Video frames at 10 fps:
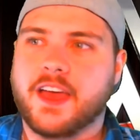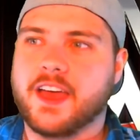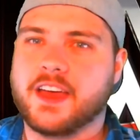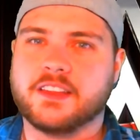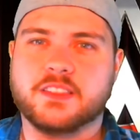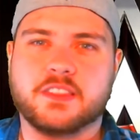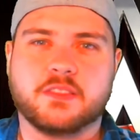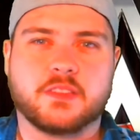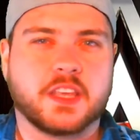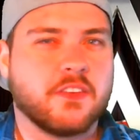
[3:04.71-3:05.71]

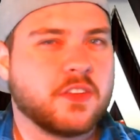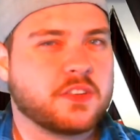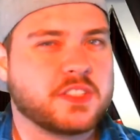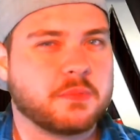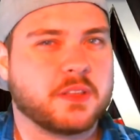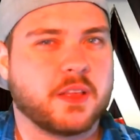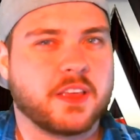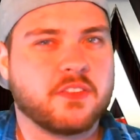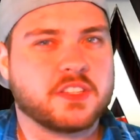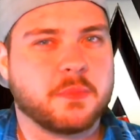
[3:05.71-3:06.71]
And giving
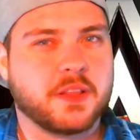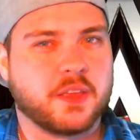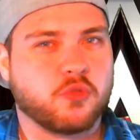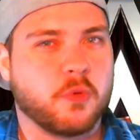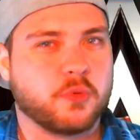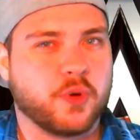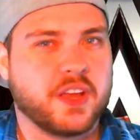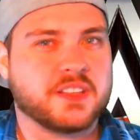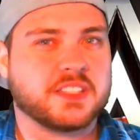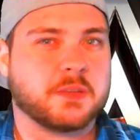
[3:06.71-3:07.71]
somebody like Roman
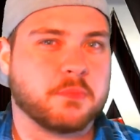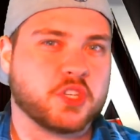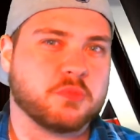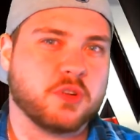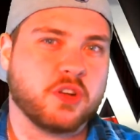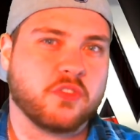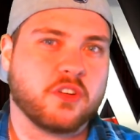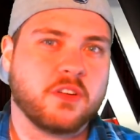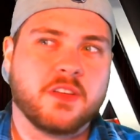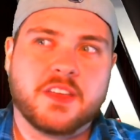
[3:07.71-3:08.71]
Reigns a submission
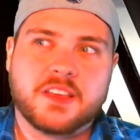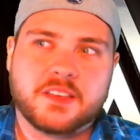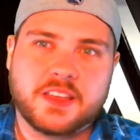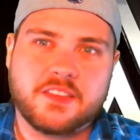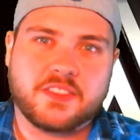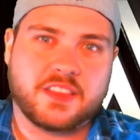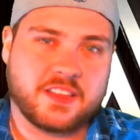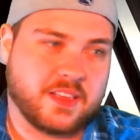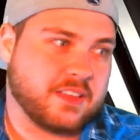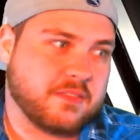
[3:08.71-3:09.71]
maneuver, even
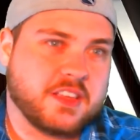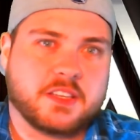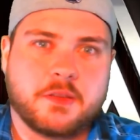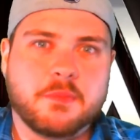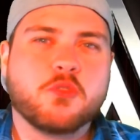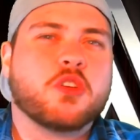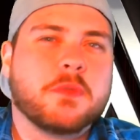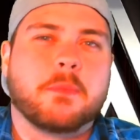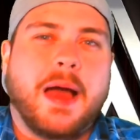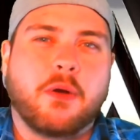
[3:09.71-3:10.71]
you can
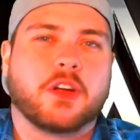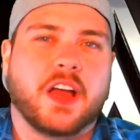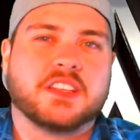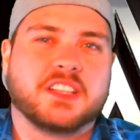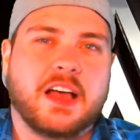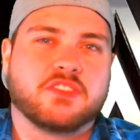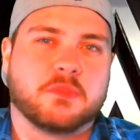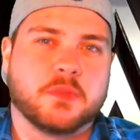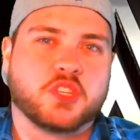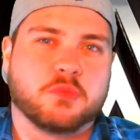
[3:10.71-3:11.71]
be a power guy and still have a
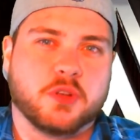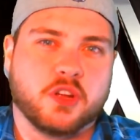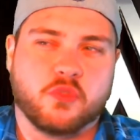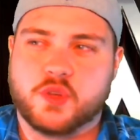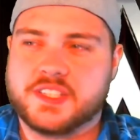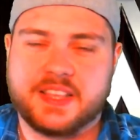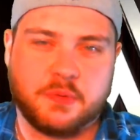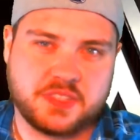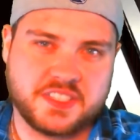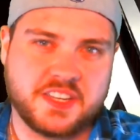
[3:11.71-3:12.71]
submission maneuver. We see that
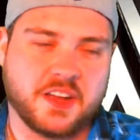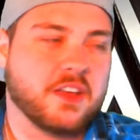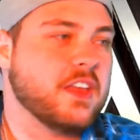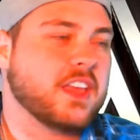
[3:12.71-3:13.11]
with Cena.